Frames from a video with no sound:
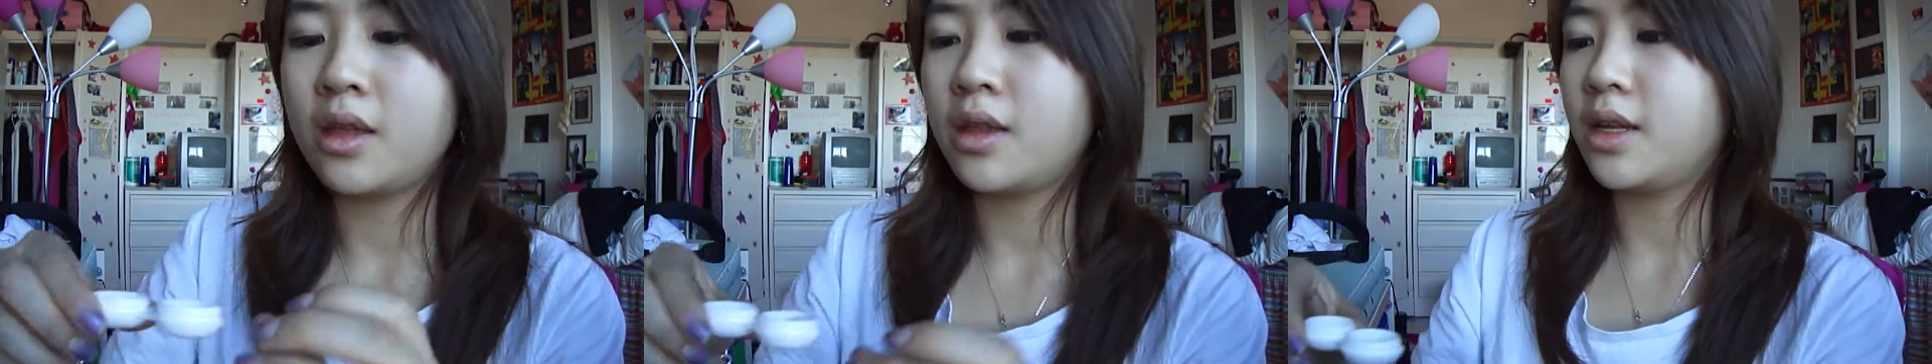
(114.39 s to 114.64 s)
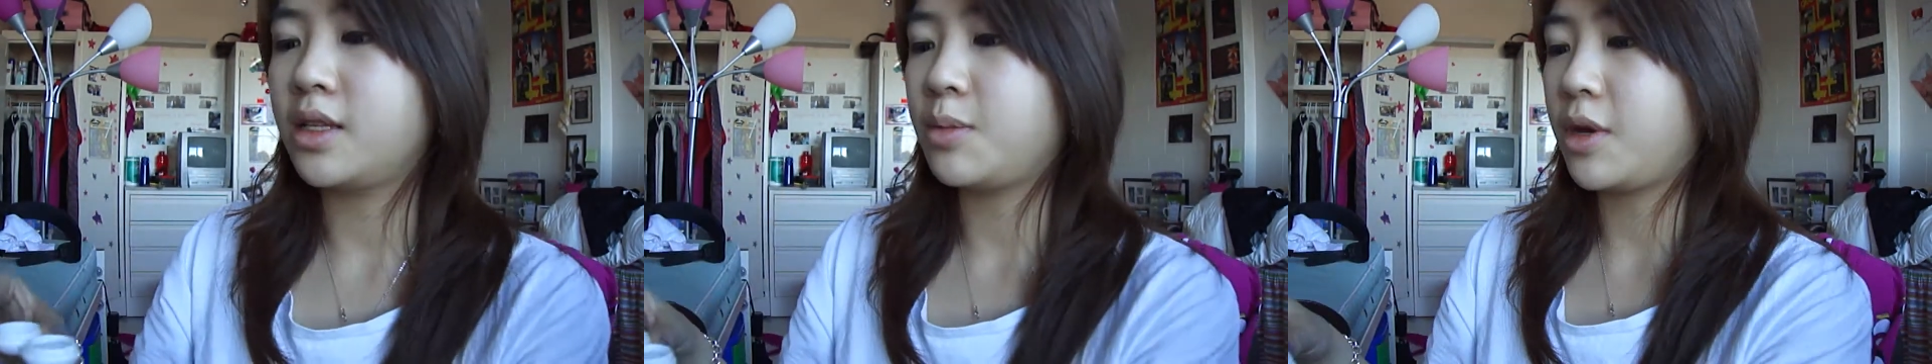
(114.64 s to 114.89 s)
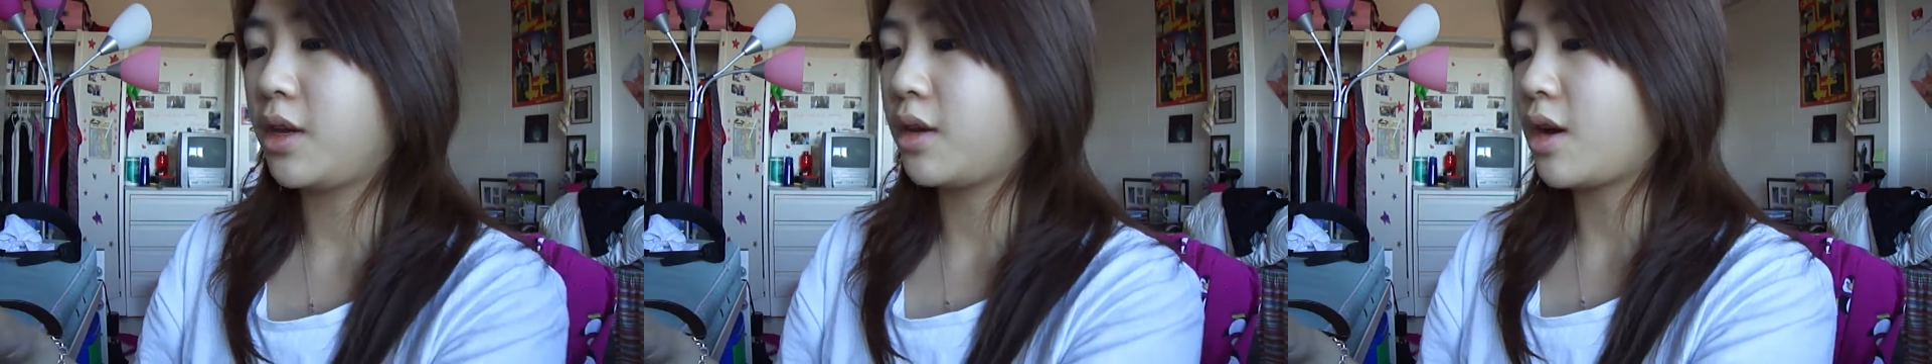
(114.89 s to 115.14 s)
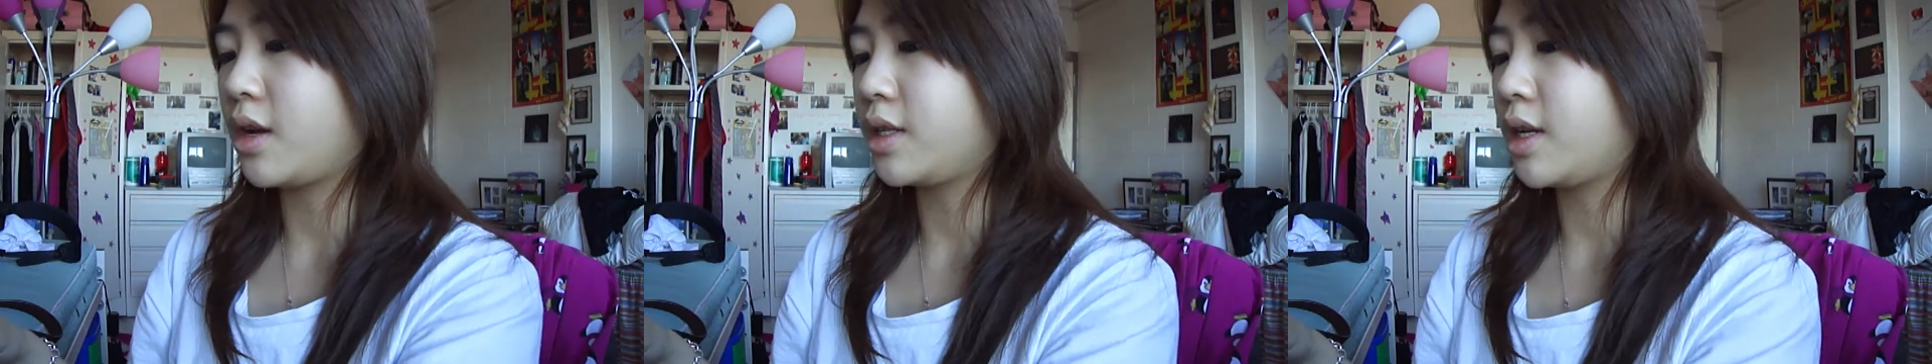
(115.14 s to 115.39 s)
That's my
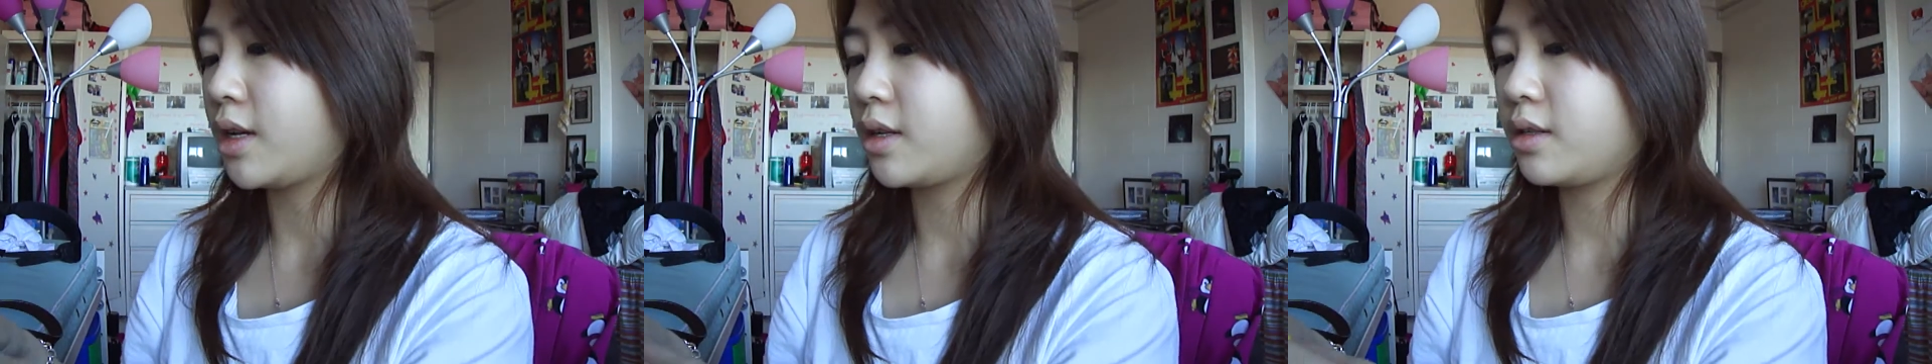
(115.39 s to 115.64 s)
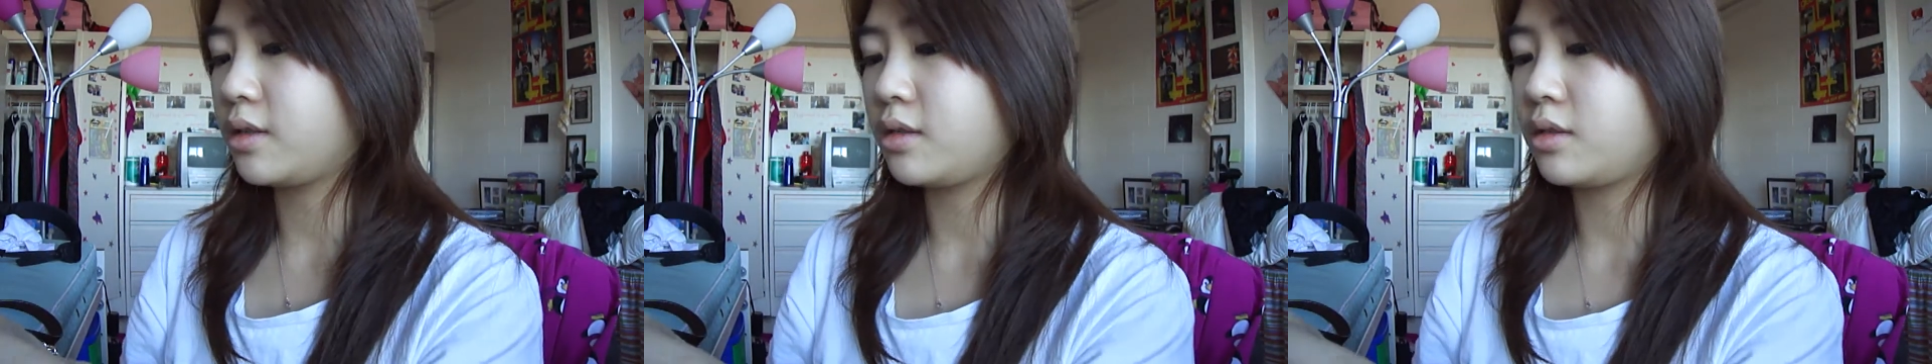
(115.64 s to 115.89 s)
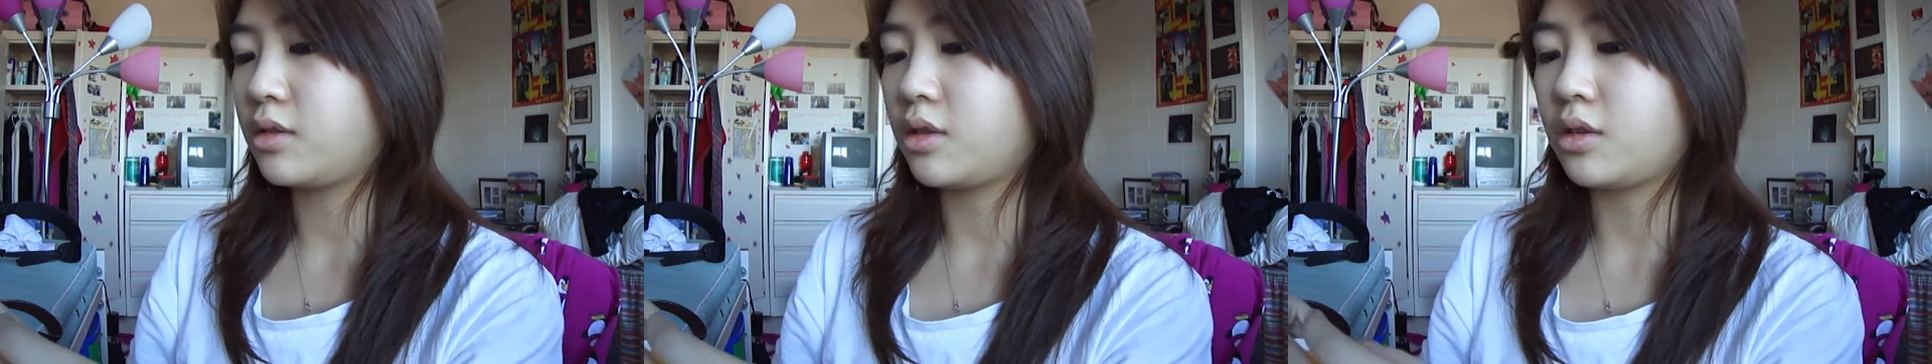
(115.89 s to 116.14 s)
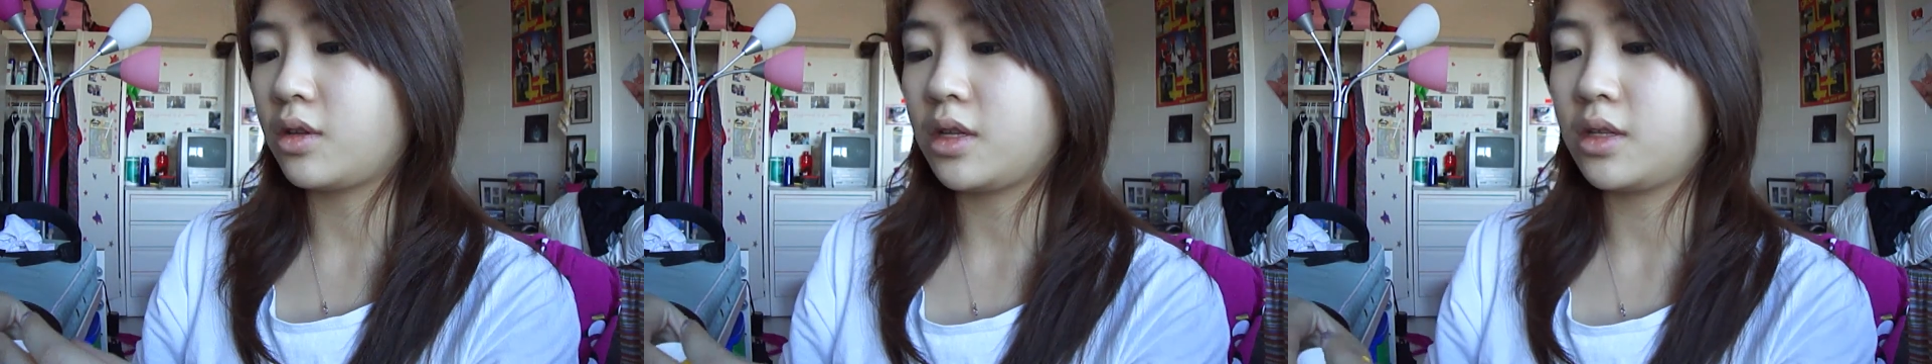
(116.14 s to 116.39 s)
contact
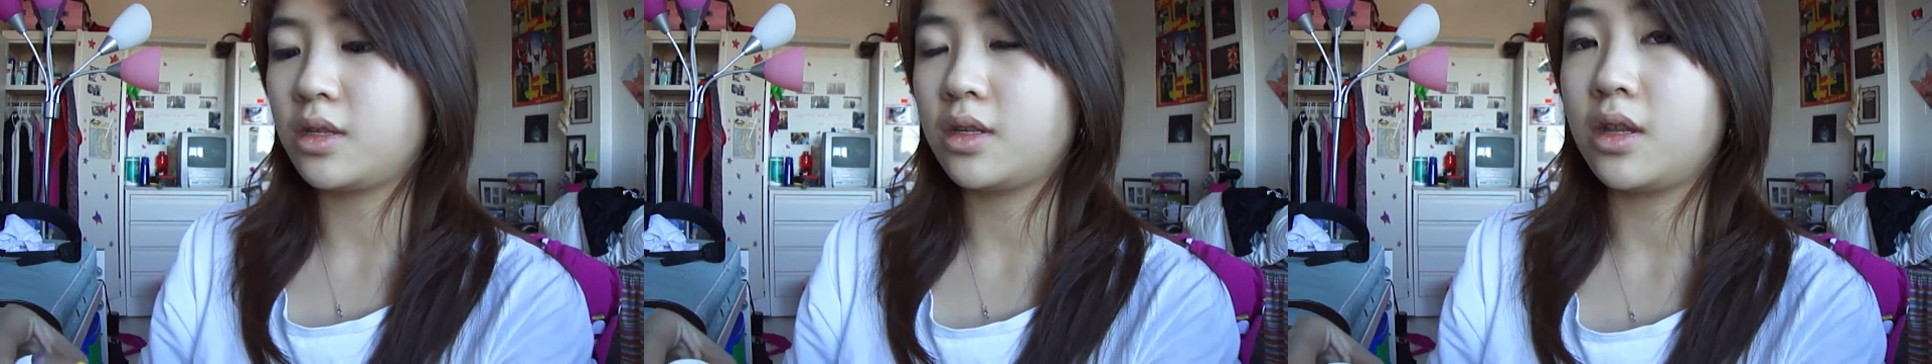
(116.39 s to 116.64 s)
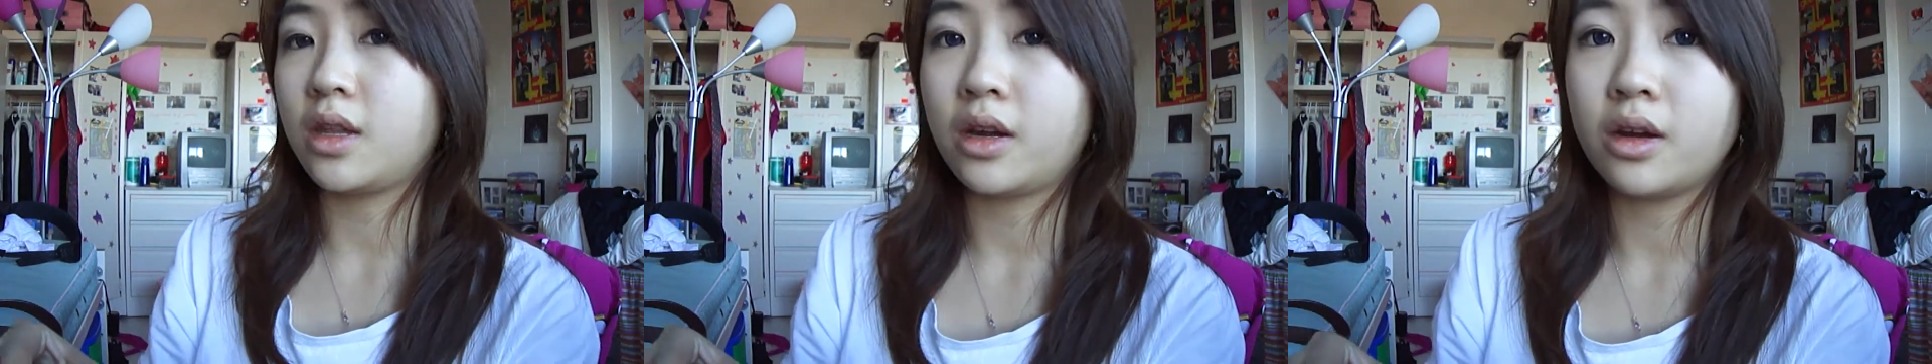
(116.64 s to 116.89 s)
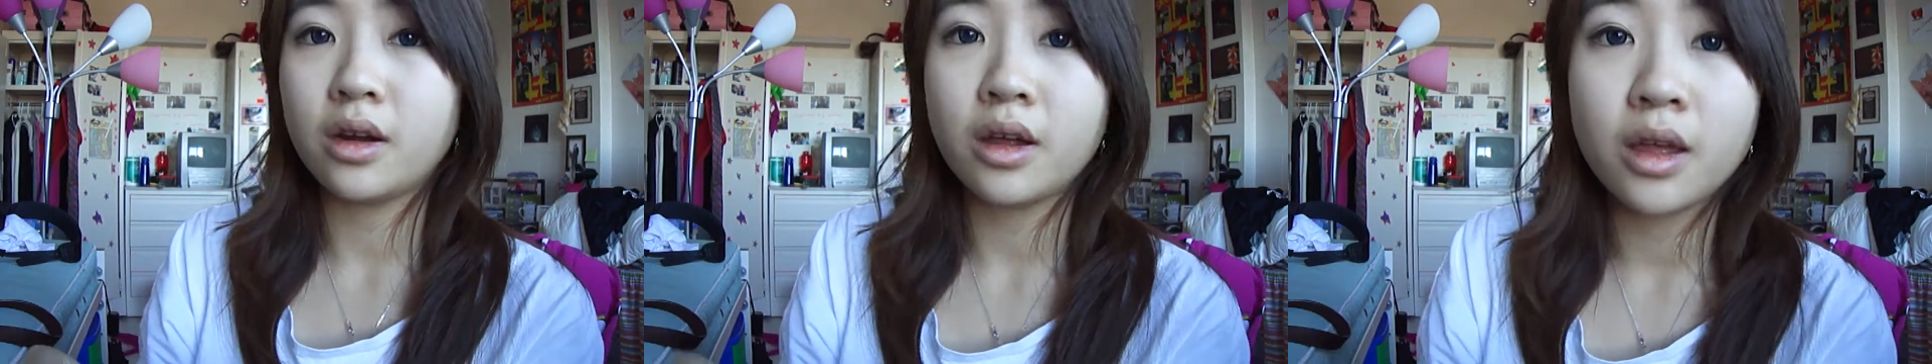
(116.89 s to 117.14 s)
circle lens in there.